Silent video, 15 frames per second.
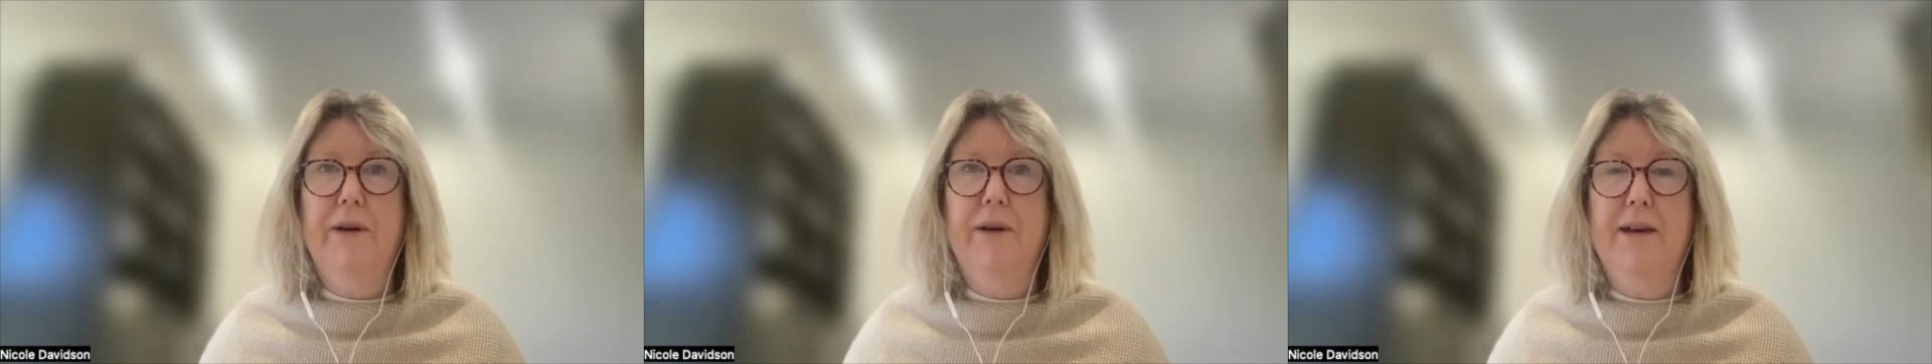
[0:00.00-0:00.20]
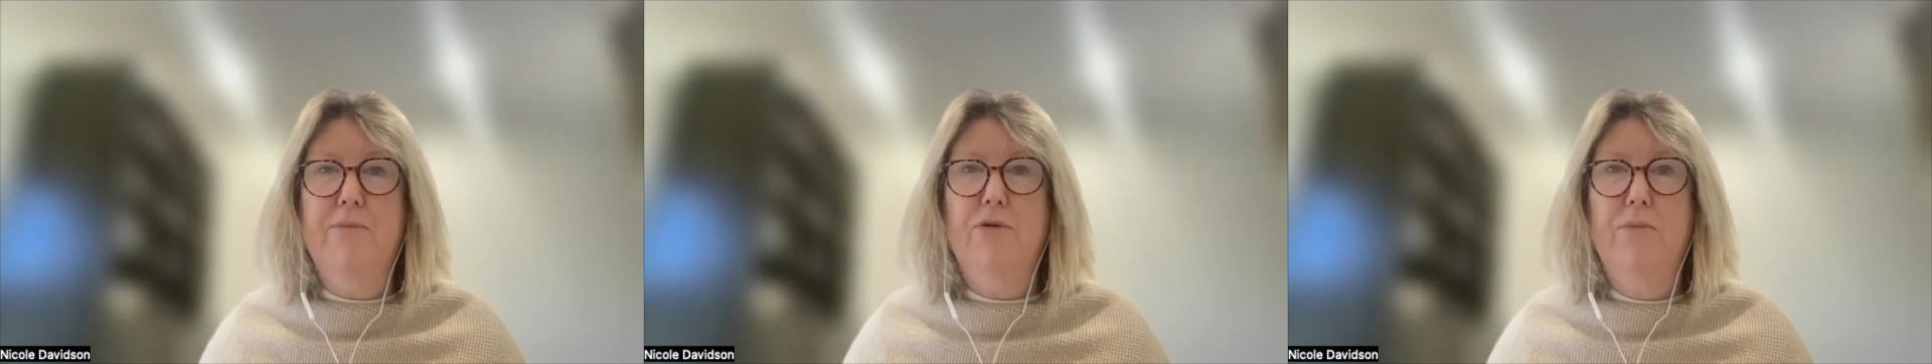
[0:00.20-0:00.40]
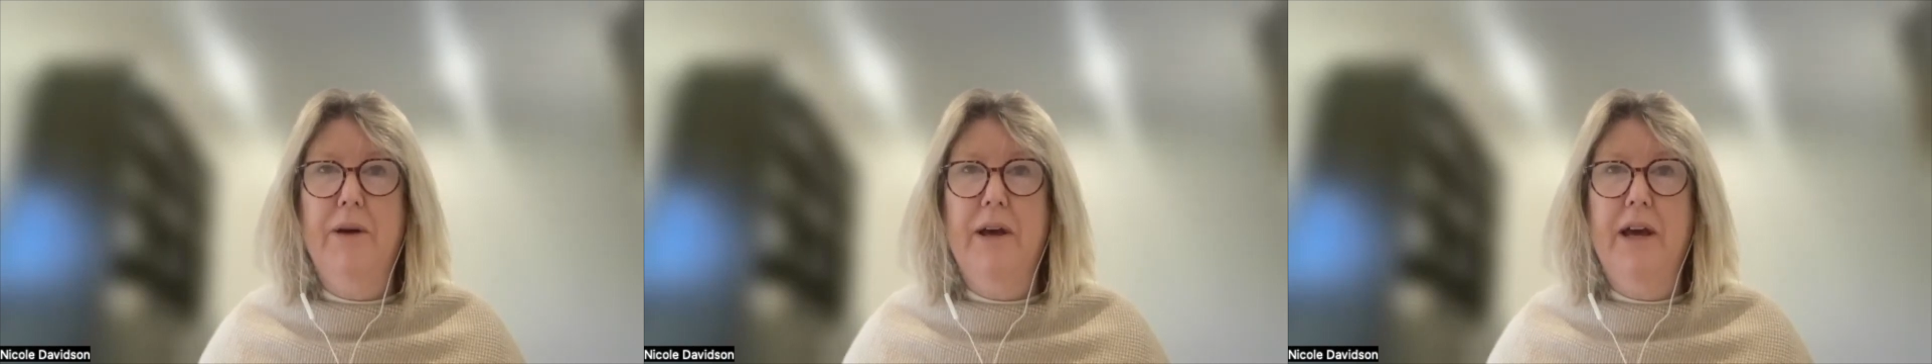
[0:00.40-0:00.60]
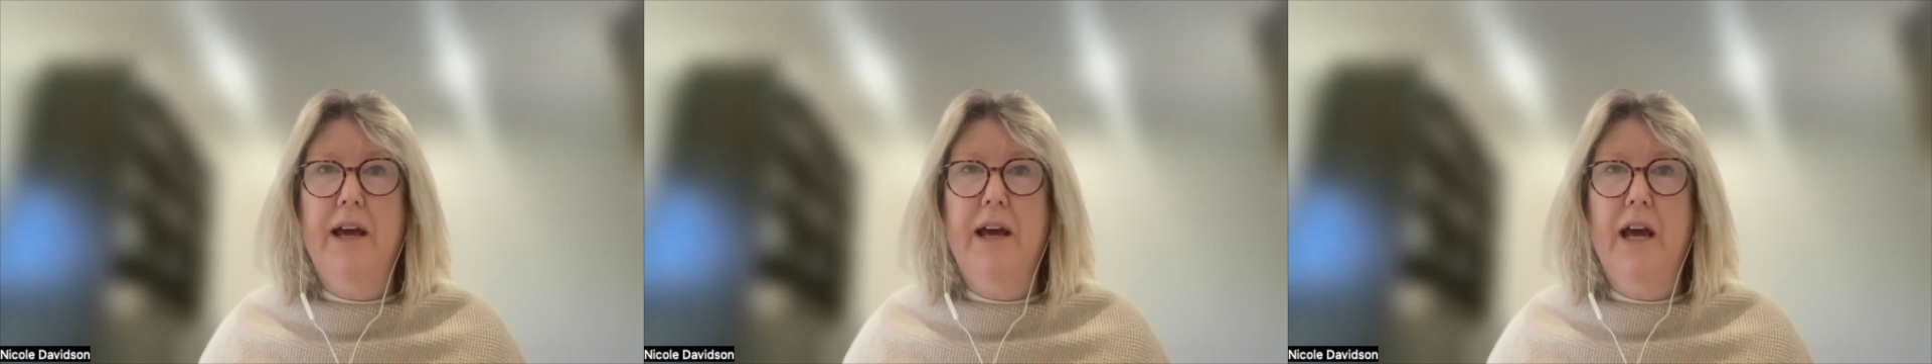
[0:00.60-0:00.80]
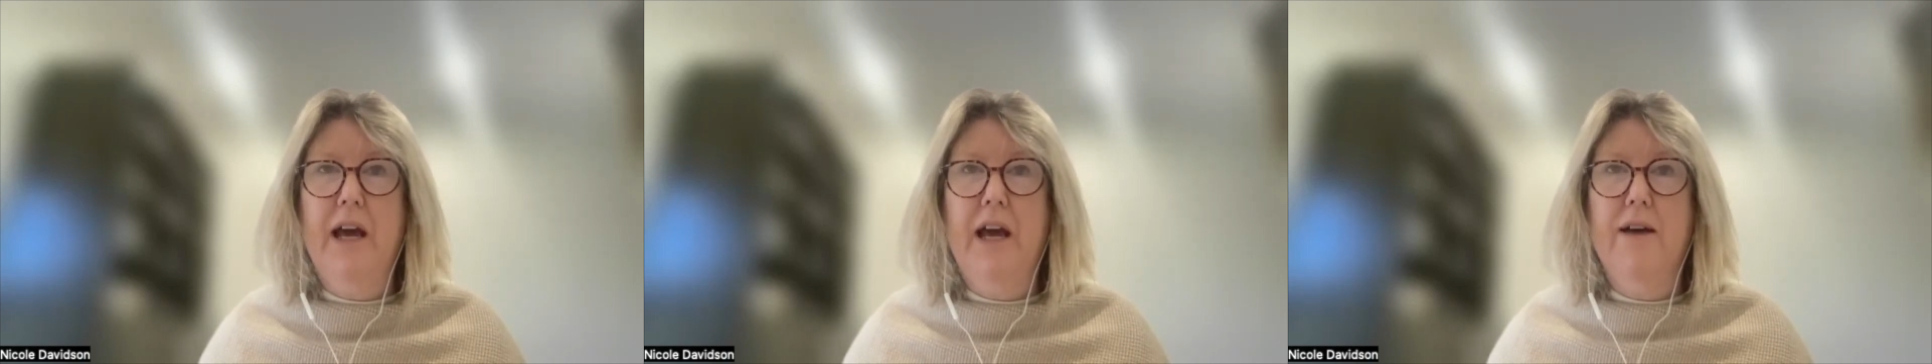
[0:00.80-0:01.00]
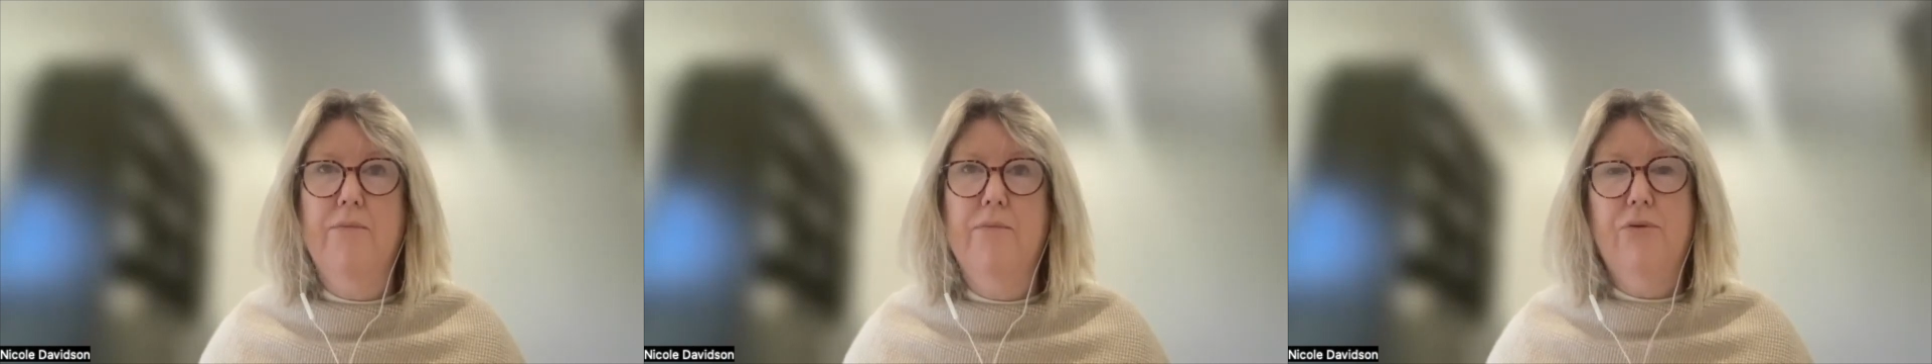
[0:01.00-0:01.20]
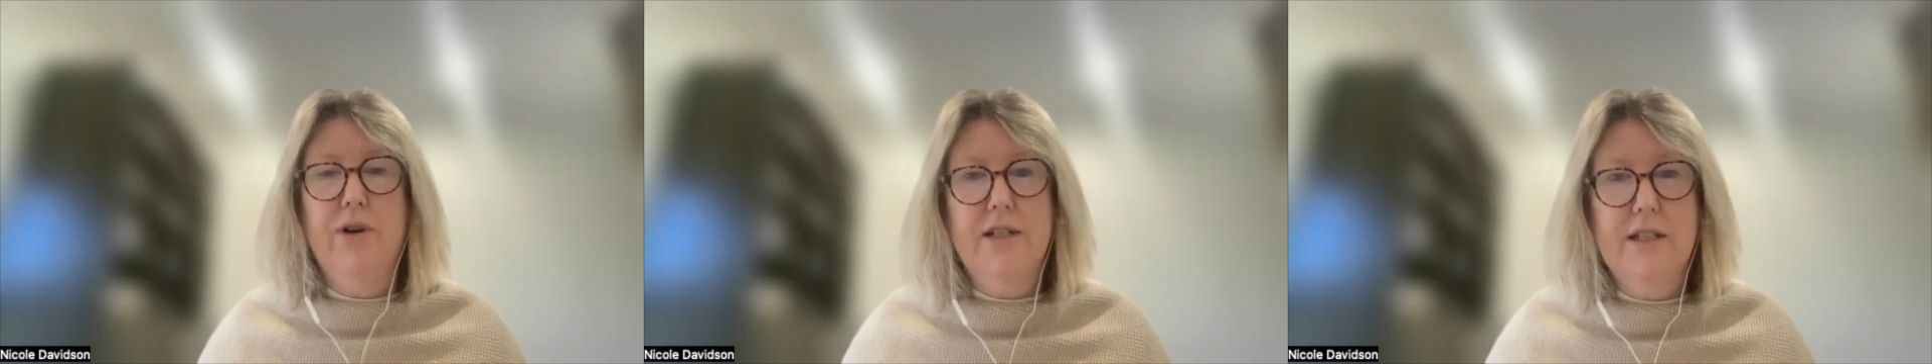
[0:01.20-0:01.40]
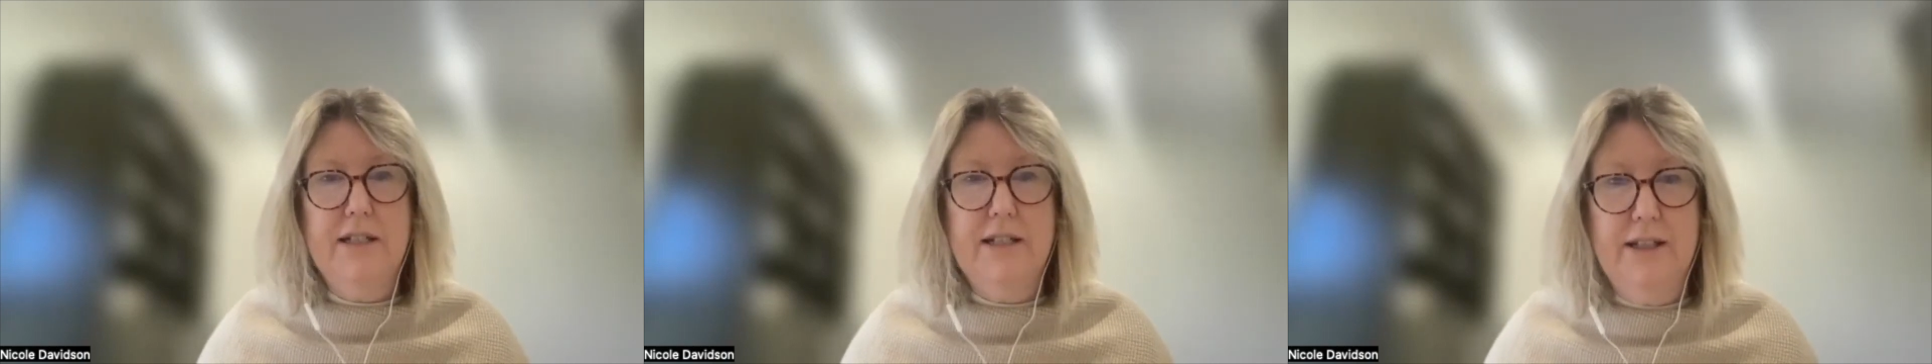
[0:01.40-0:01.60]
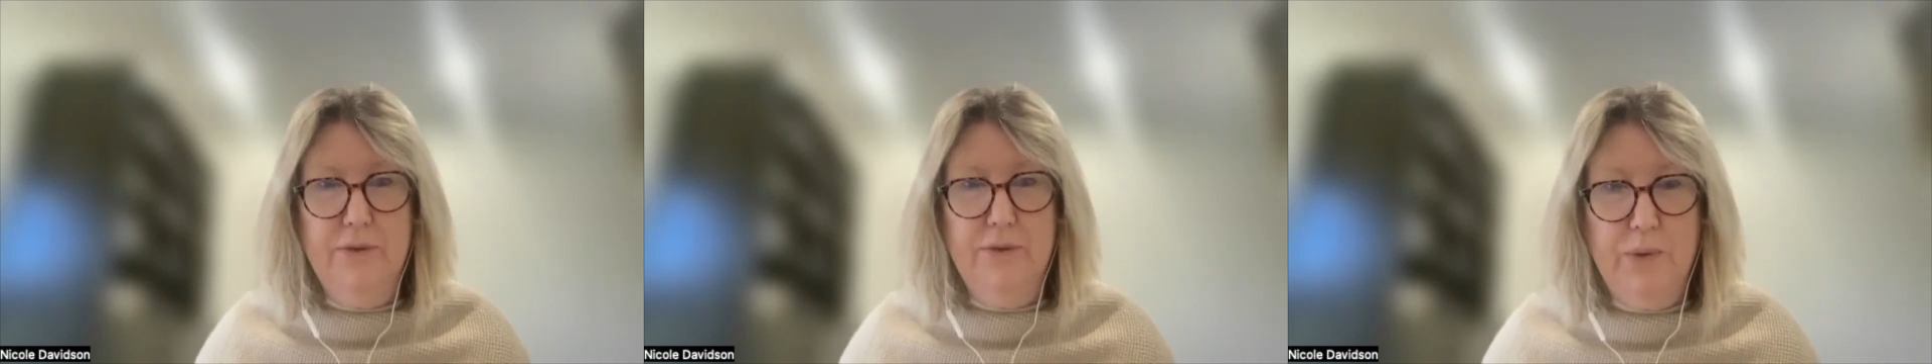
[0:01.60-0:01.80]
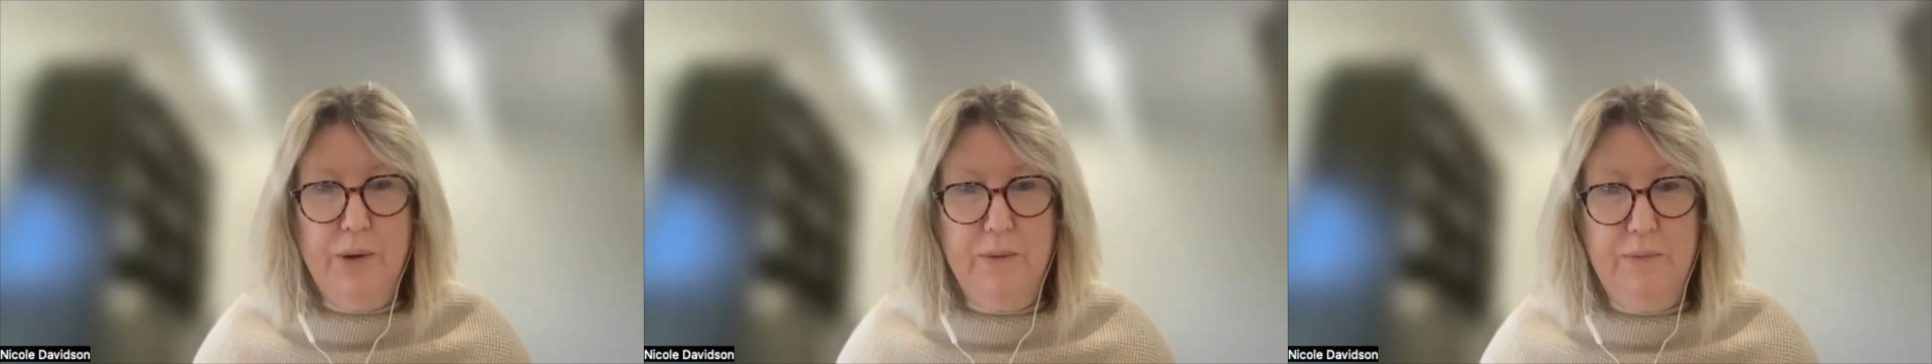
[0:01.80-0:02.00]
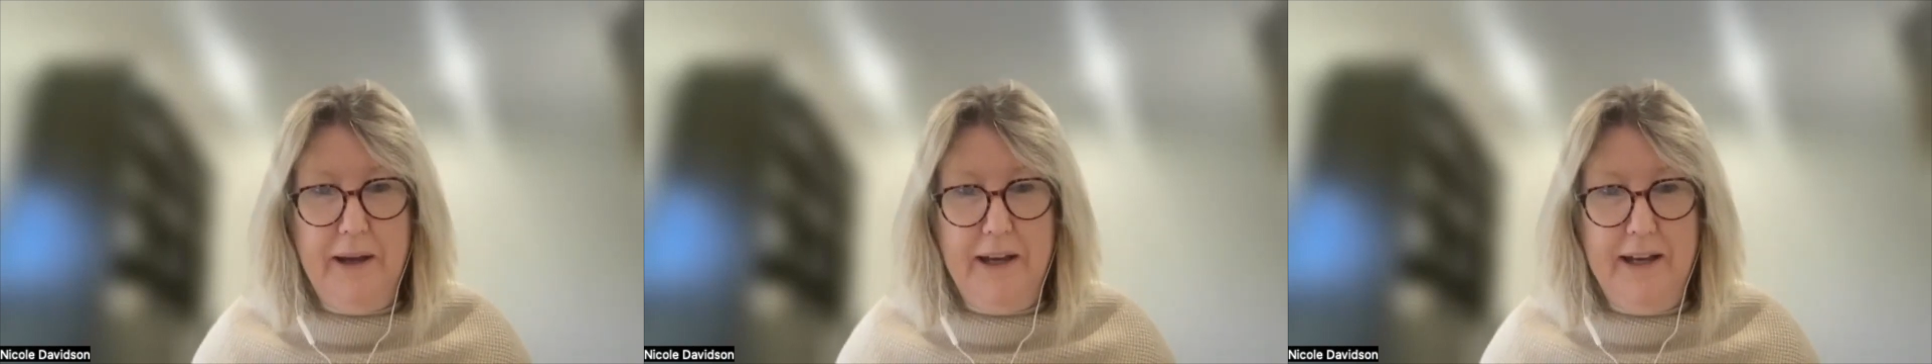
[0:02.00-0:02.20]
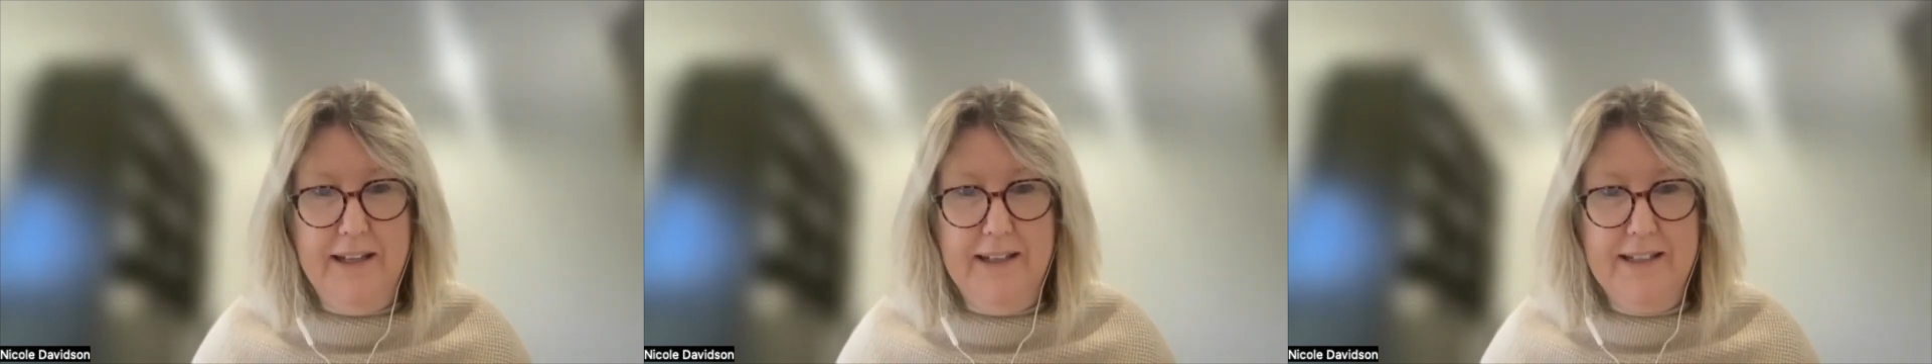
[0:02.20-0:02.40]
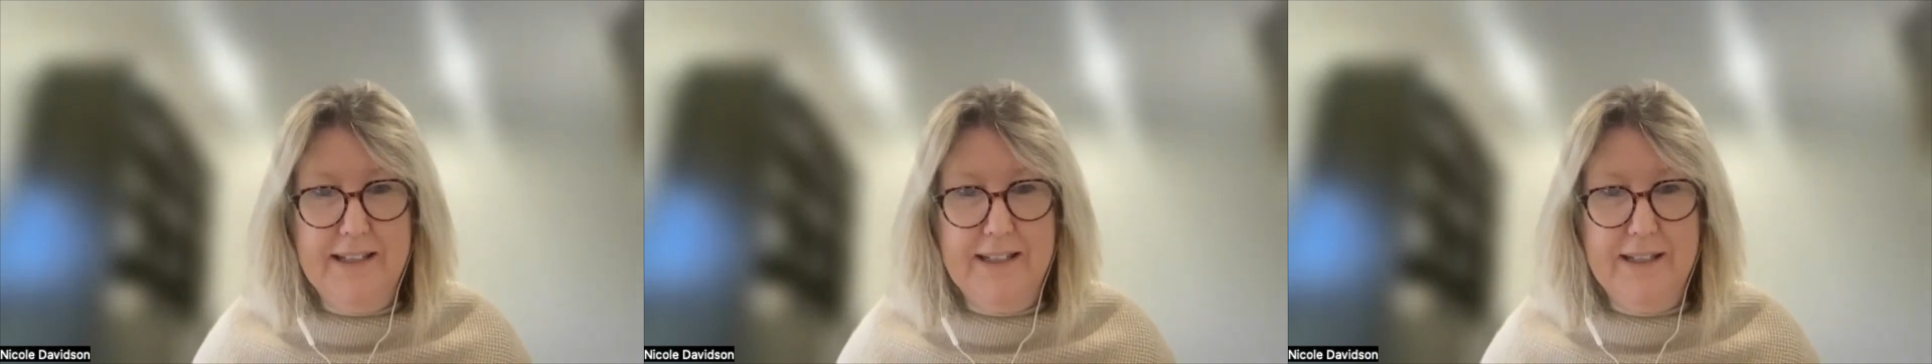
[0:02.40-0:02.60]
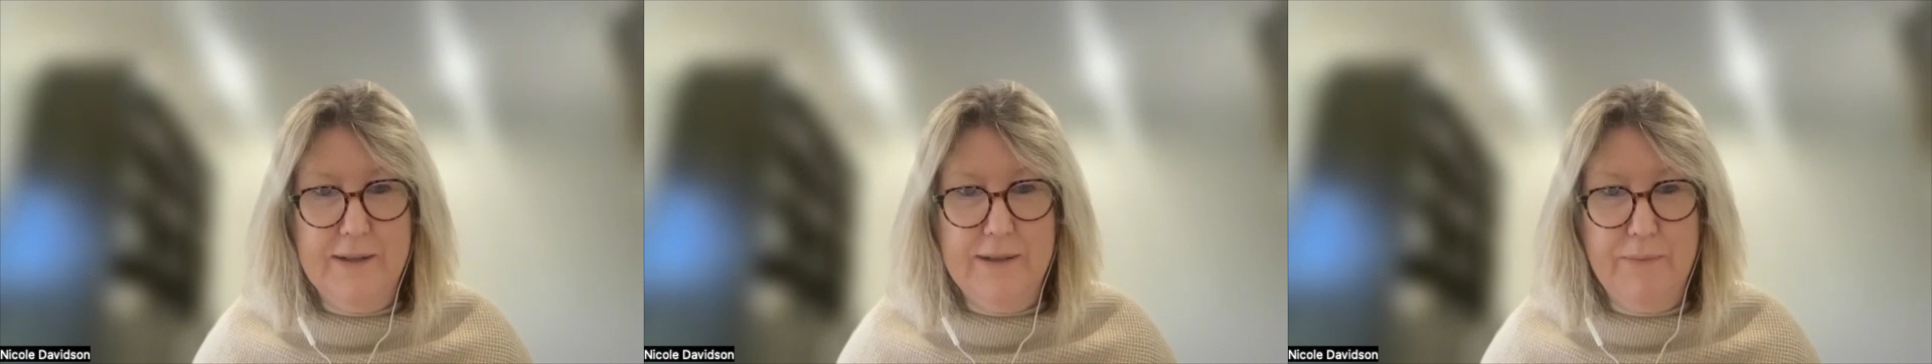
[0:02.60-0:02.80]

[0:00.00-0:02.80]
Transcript: people being present in the workplace,